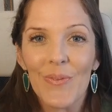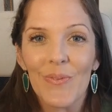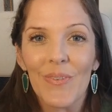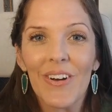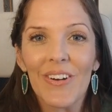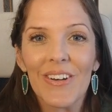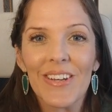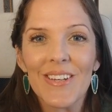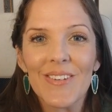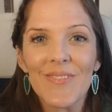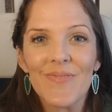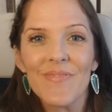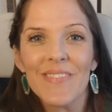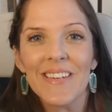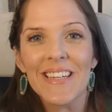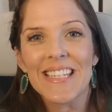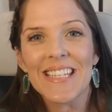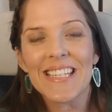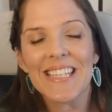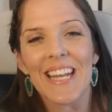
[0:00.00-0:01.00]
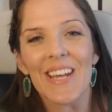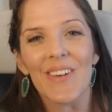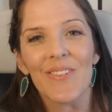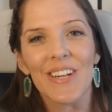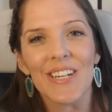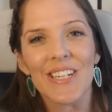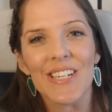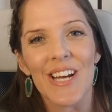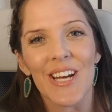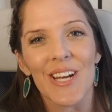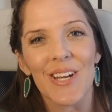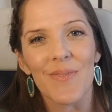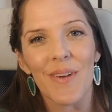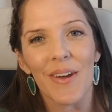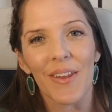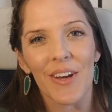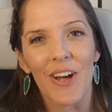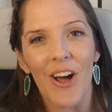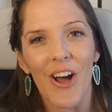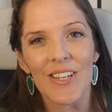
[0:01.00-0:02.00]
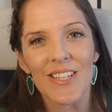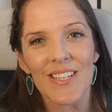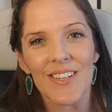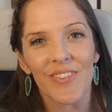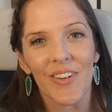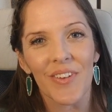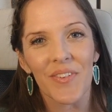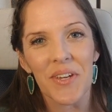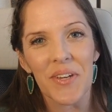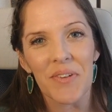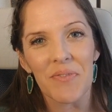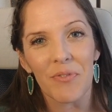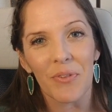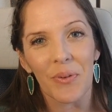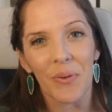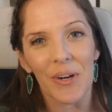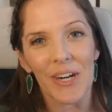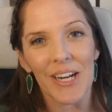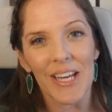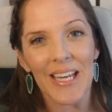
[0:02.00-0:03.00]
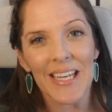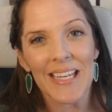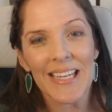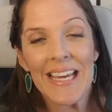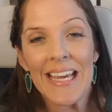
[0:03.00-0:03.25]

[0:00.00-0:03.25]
Welcome! Today we are talking about the cost of living in Florida.